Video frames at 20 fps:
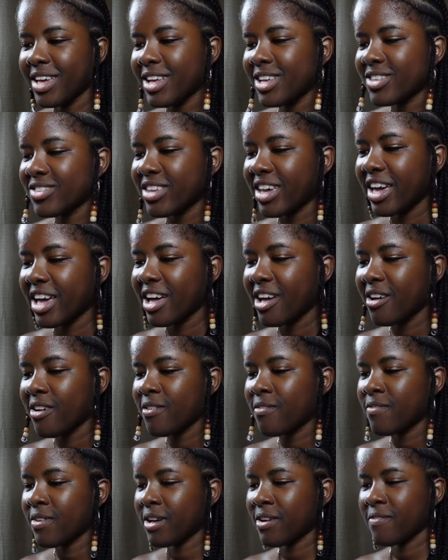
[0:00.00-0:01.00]
So I
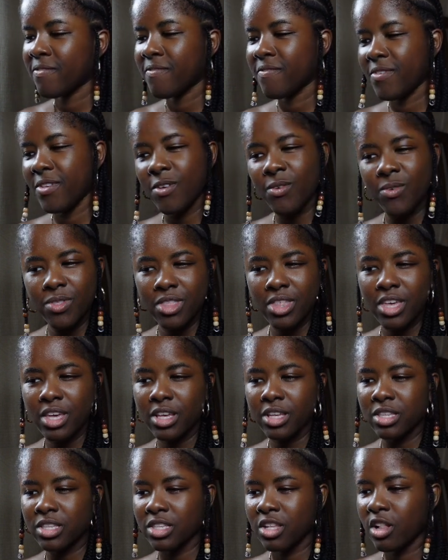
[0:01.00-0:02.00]
have a few
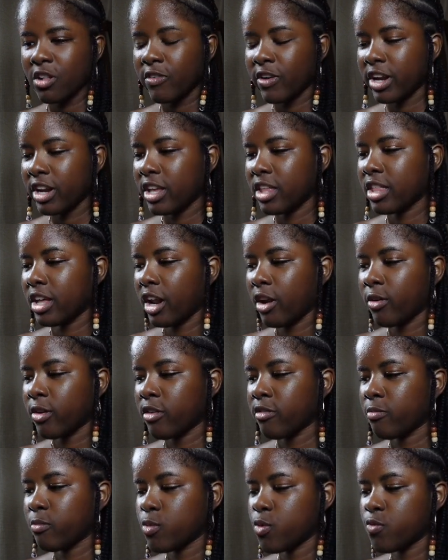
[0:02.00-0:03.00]
things already that I would
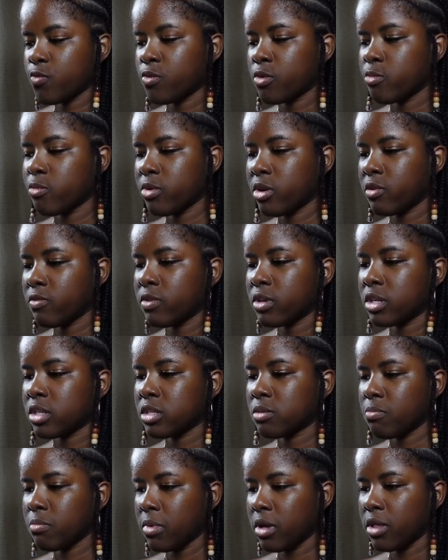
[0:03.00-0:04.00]
have moved from
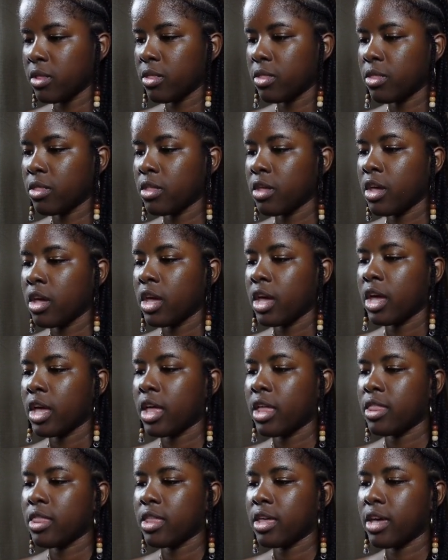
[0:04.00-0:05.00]
previous month,
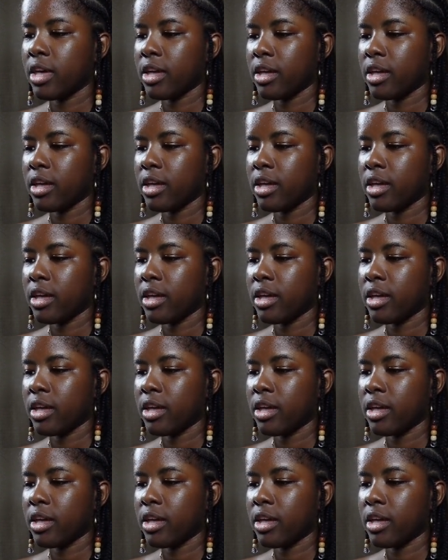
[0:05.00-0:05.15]
and